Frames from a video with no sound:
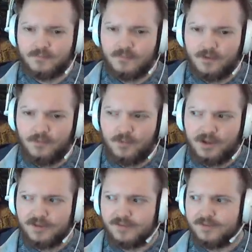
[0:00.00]

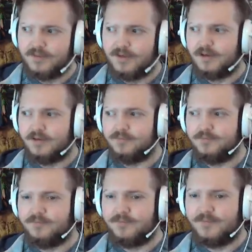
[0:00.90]
with
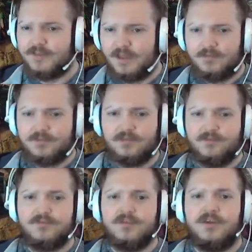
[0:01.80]

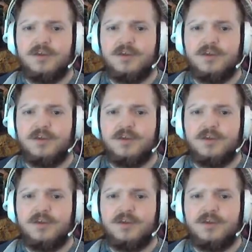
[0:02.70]
Sabretooth,